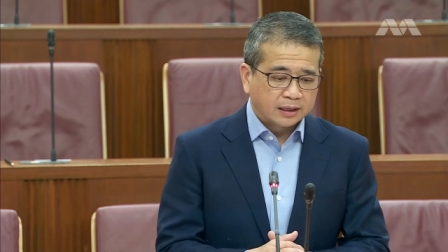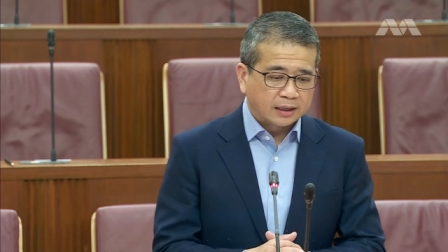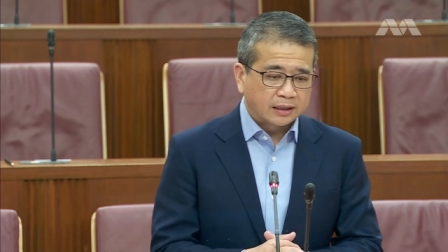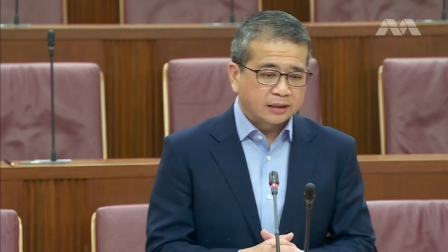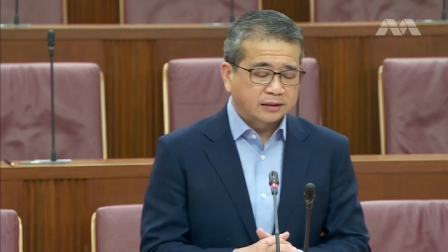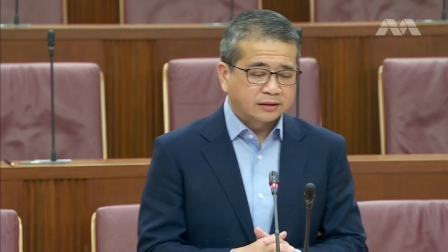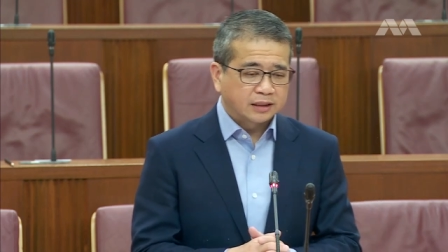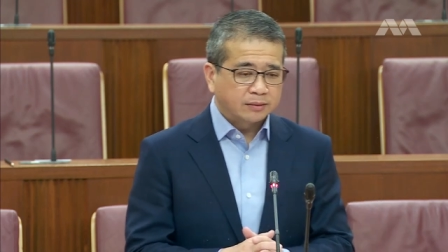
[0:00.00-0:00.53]

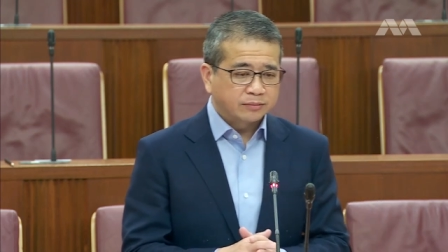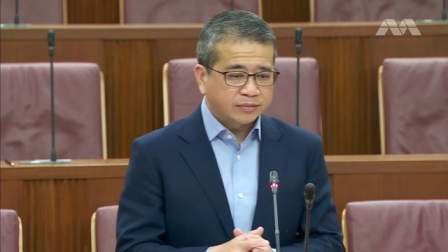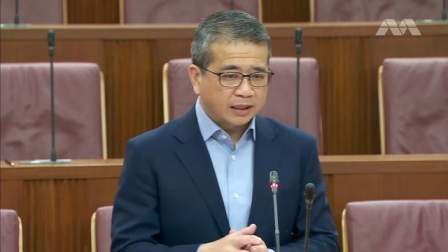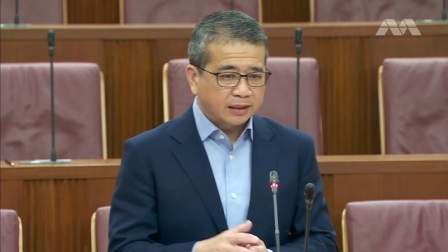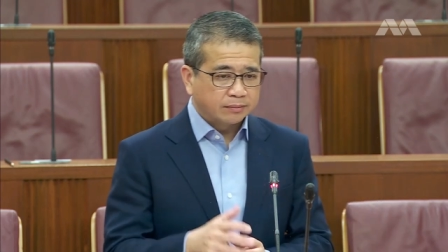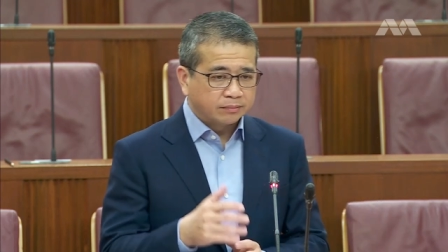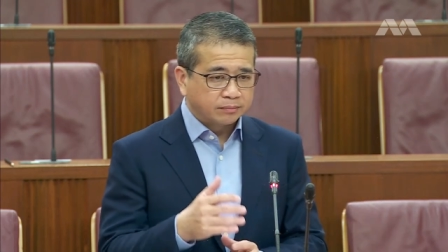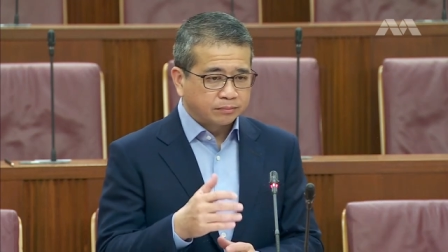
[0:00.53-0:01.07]
And at the same
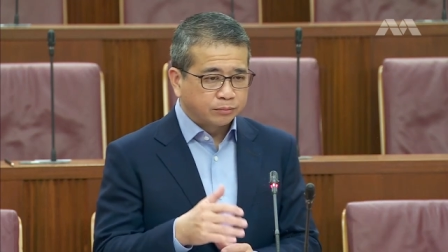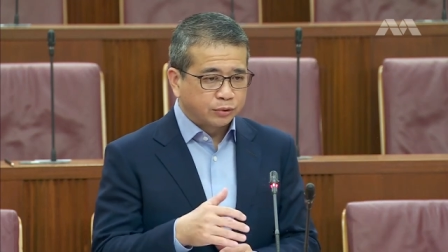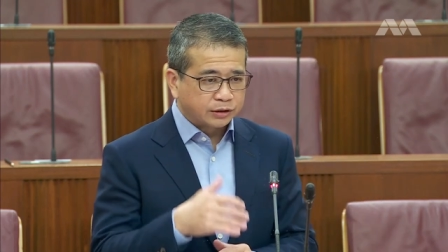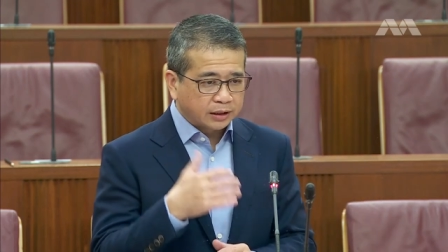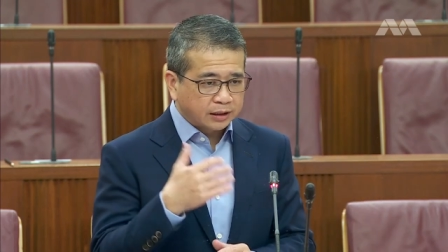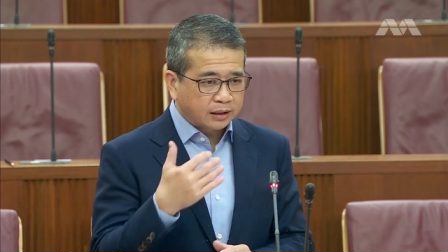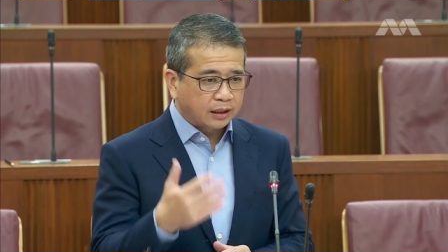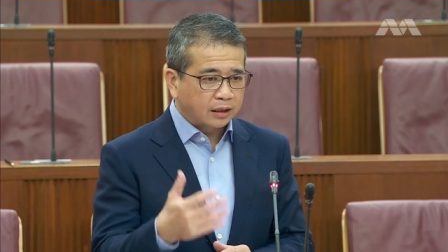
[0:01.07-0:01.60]
time,
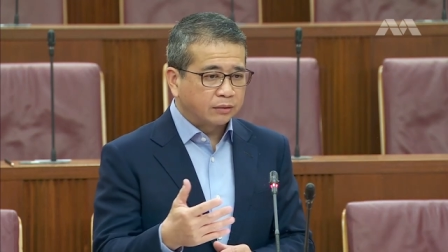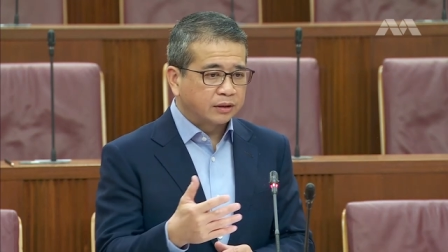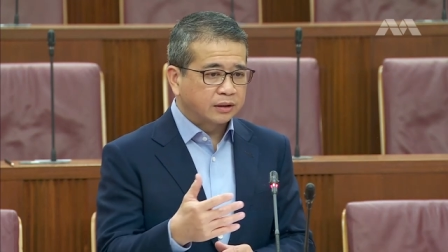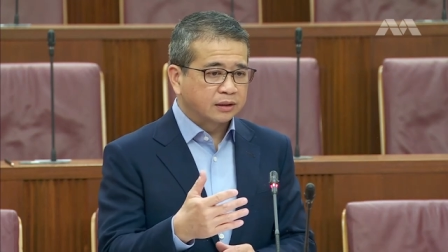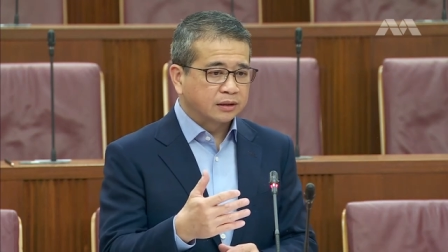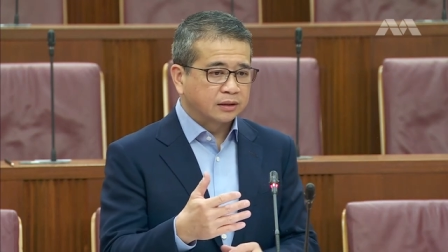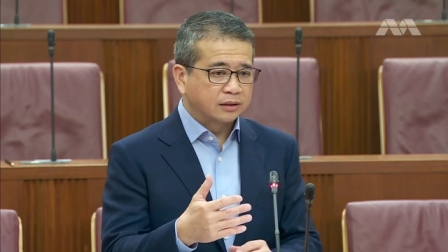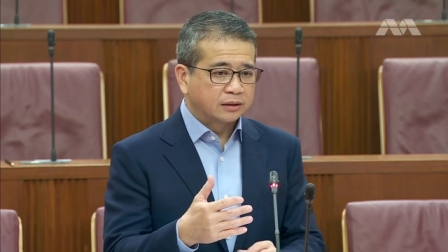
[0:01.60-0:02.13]
putting
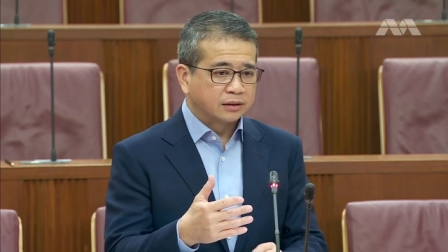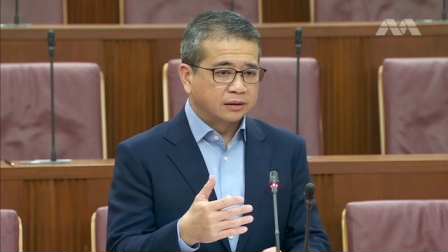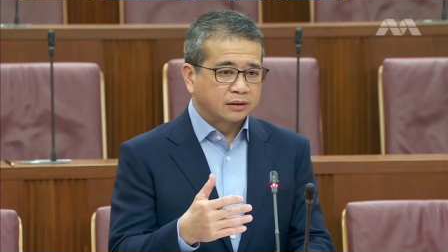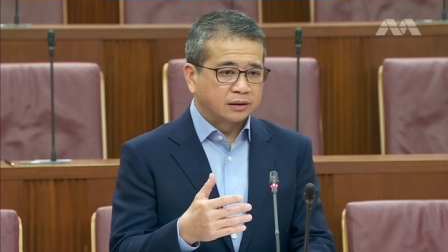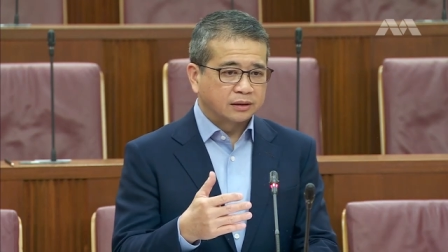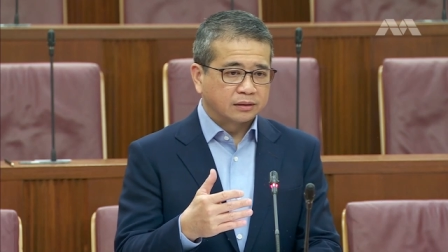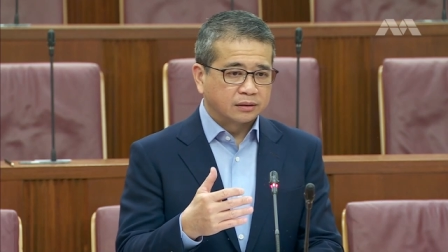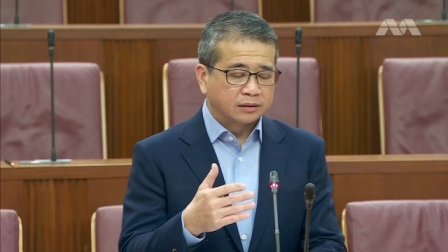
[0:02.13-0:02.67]
our uh,